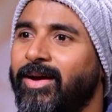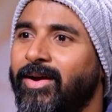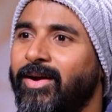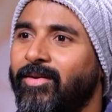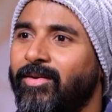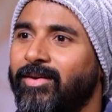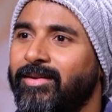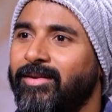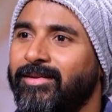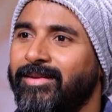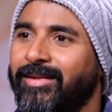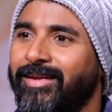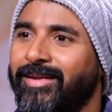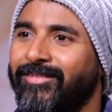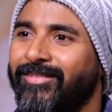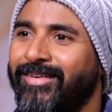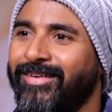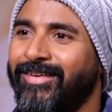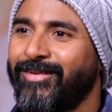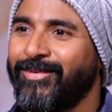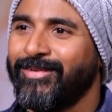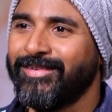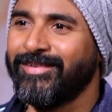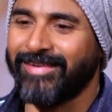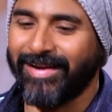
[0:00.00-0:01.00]
they have
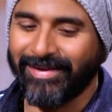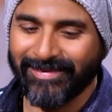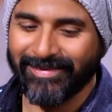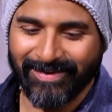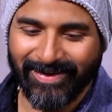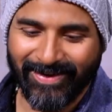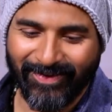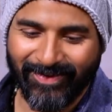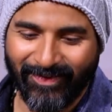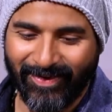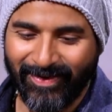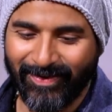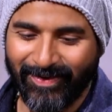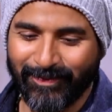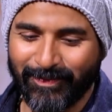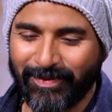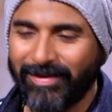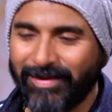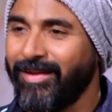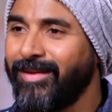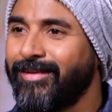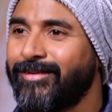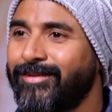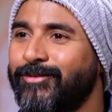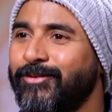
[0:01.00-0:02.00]
announced national award,
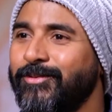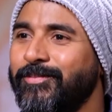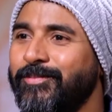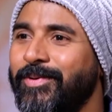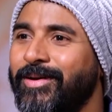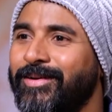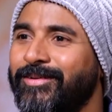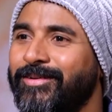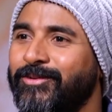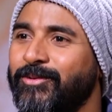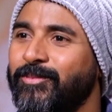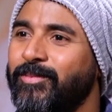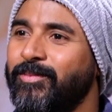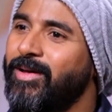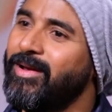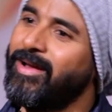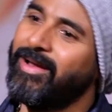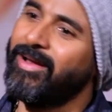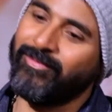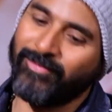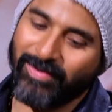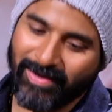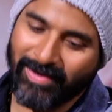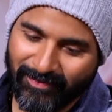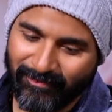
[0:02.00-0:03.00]
brother, super.
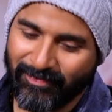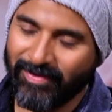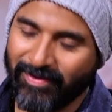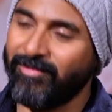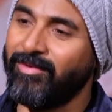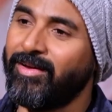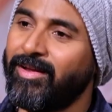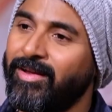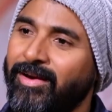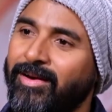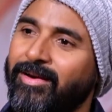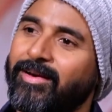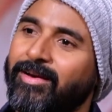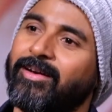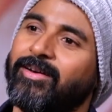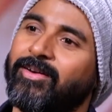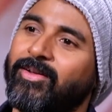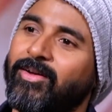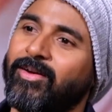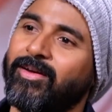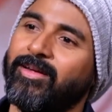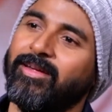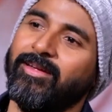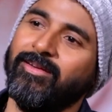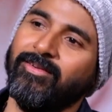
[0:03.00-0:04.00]
And when we were
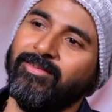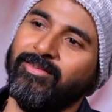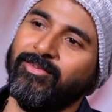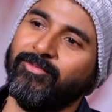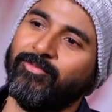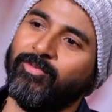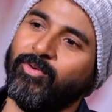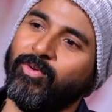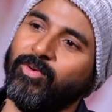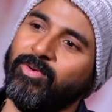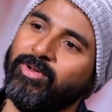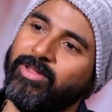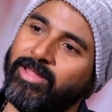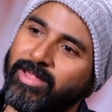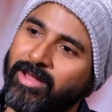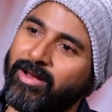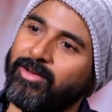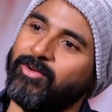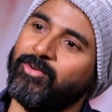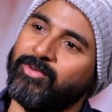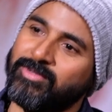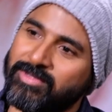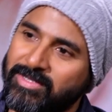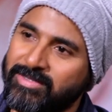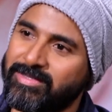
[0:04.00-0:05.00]
talking on the phone, they
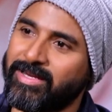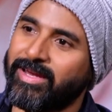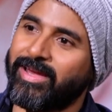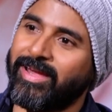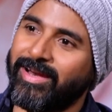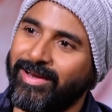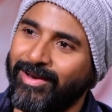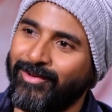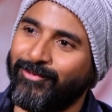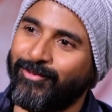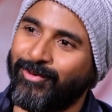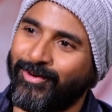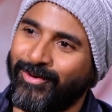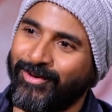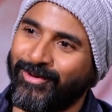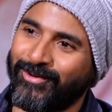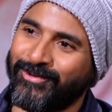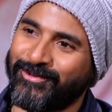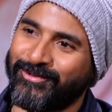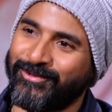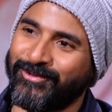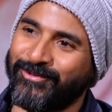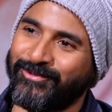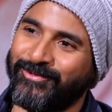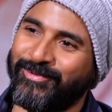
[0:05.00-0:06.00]
announced the second award
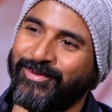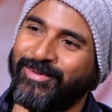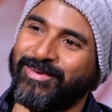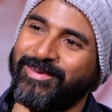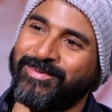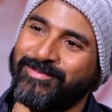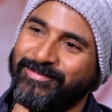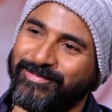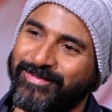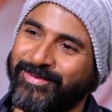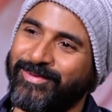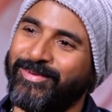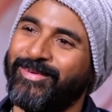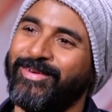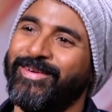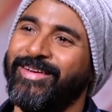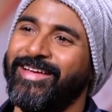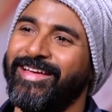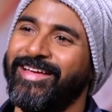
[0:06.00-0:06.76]
also.